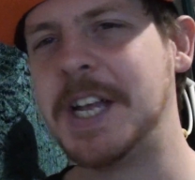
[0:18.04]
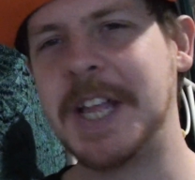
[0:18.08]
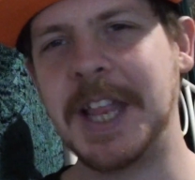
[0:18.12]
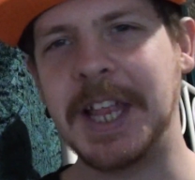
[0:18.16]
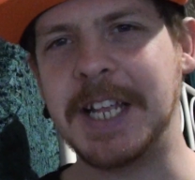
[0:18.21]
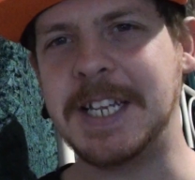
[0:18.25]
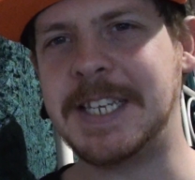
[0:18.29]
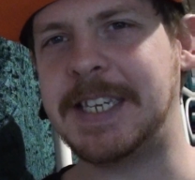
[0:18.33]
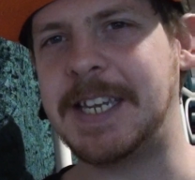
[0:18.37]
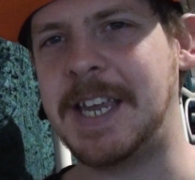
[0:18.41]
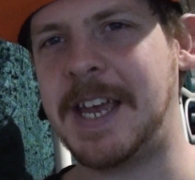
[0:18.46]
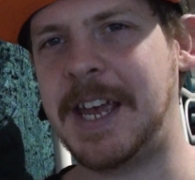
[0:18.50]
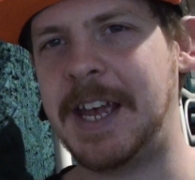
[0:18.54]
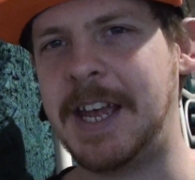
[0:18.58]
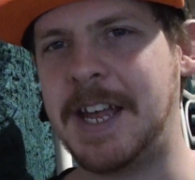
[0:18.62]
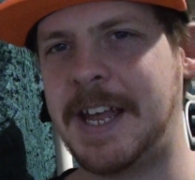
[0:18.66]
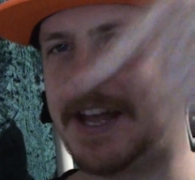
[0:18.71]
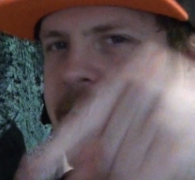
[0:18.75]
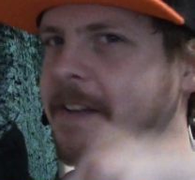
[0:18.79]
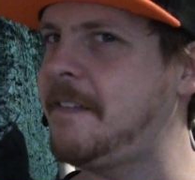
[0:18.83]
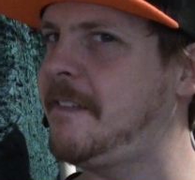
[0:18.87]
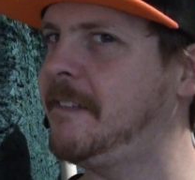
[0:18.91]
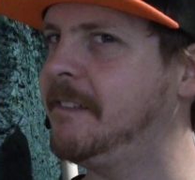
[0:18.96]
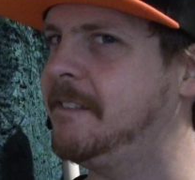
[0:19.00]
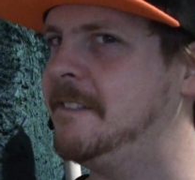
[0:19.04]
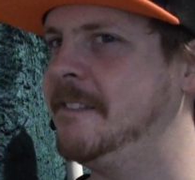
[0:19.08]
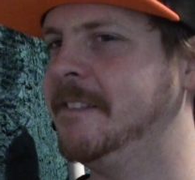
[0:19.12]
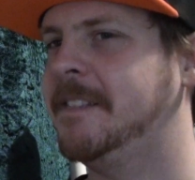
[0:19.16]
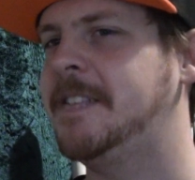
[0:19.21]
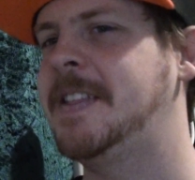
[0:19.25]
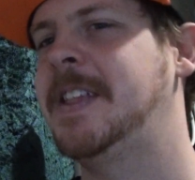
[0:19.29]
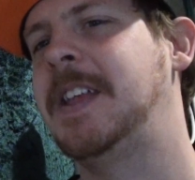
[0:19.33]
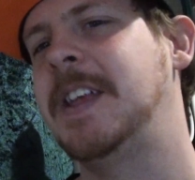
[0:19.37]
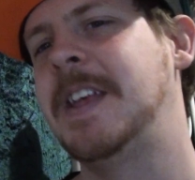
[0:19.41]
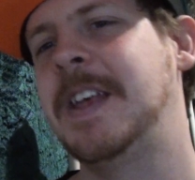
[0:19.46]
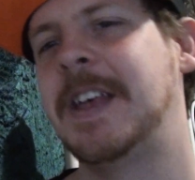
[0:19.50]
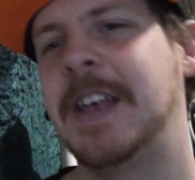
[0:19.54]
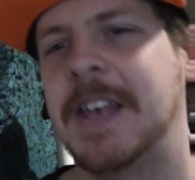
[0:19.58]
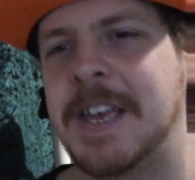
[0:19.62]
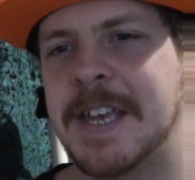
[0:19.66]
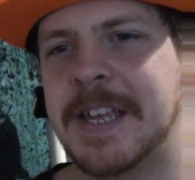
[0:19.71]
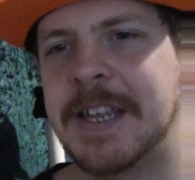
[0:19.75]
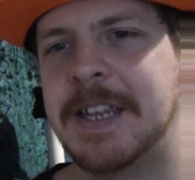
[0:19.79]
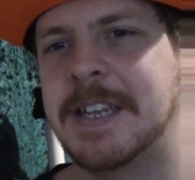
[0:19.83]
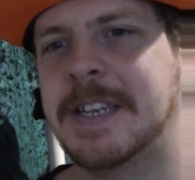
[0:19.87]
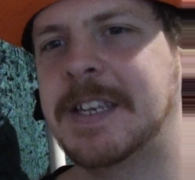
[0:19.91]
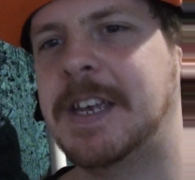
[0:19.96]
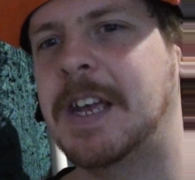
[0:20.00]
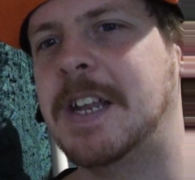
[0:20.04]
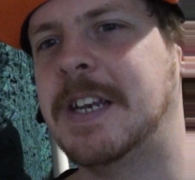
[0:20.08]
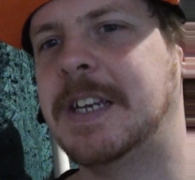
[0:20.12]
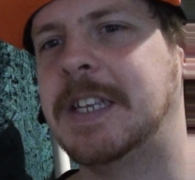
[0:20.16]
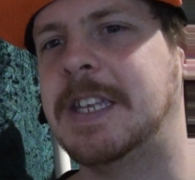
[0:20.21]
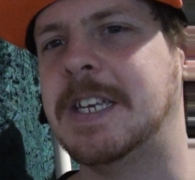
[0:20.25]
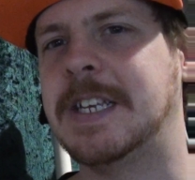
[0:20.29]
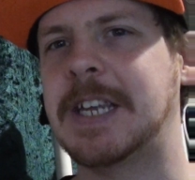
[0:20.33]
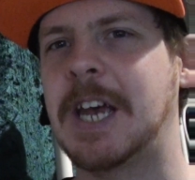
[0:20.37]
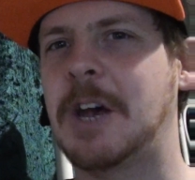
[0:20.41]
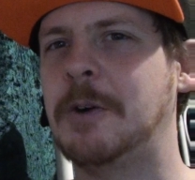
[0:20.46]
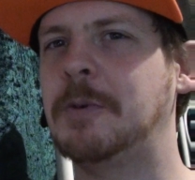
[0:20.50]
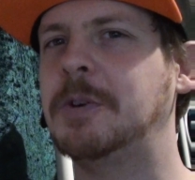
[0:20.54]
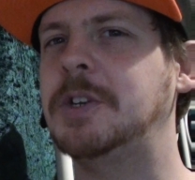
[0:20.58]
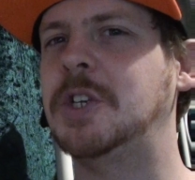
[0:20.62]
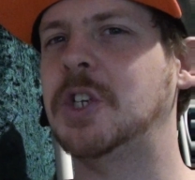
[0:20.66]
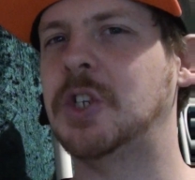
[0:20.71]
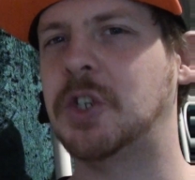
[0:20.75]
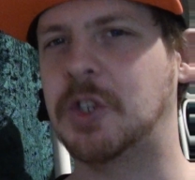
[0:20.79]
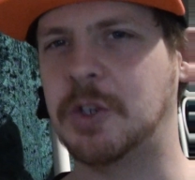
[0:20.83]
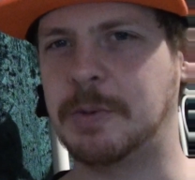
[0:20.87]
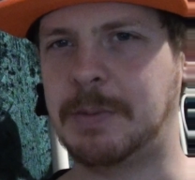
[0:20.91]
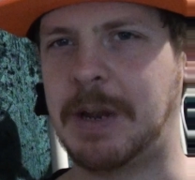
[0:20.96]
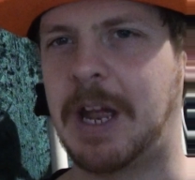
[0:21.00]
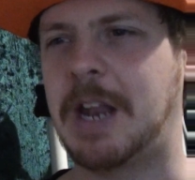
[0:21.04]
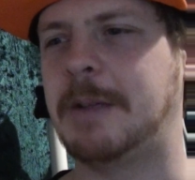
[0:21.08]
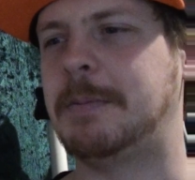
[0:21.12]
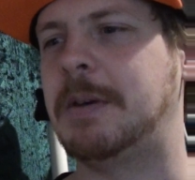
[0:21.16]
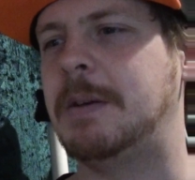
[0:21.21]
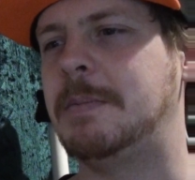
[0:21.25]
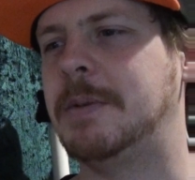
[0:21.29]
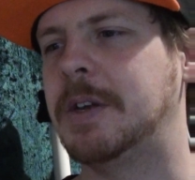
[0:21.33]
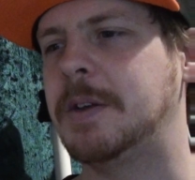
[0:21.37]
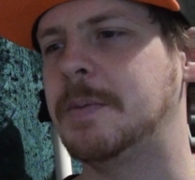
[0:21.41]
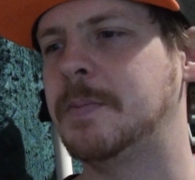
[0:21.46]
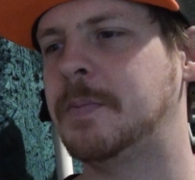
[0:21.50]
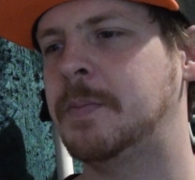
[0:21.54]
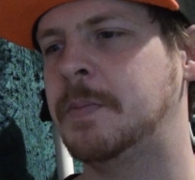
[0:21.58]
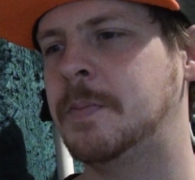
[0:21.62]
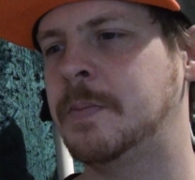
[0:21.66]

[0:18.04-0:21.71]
Let's, uh, let's get into this. How watching subbed anime be.